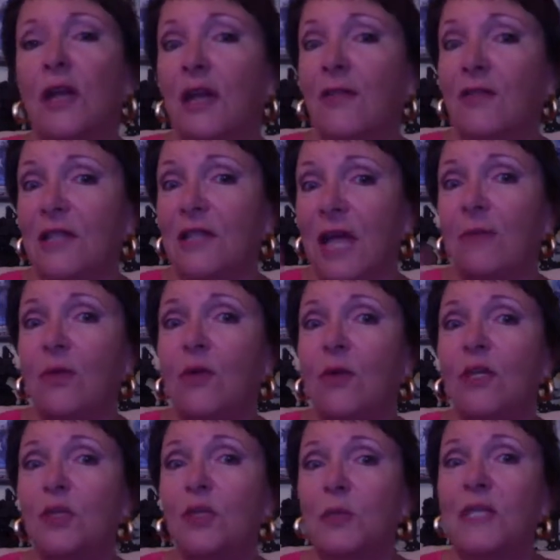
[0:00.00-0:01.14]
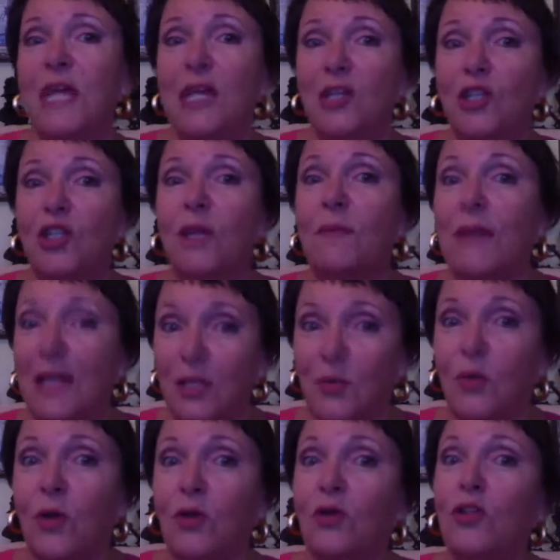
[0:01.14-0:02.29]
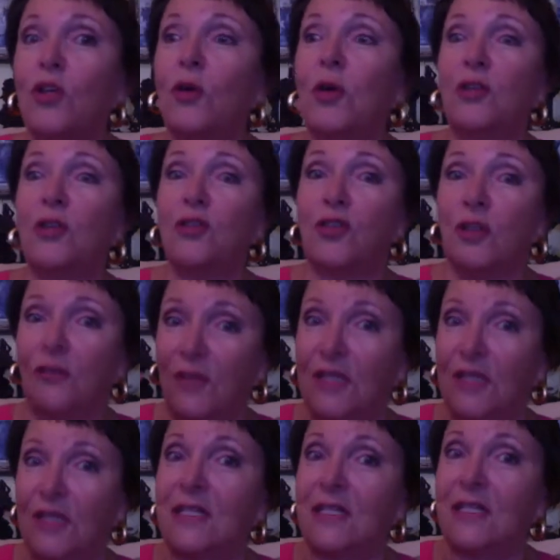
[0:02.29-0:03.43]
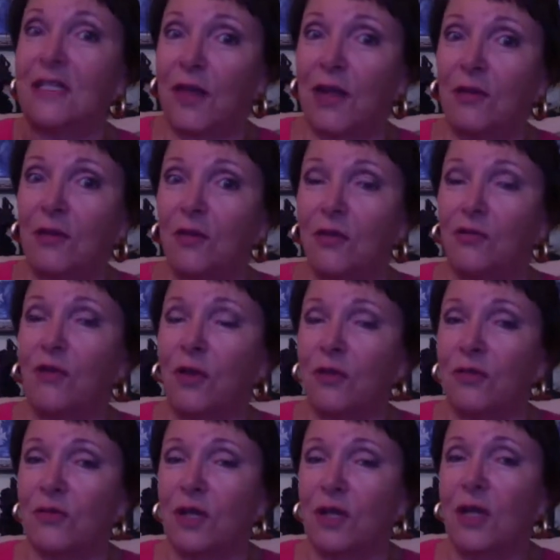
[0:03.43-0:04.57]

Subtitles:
And every time you eat a potato chip, that's what you're doing. You're shoving this stuff down your throat.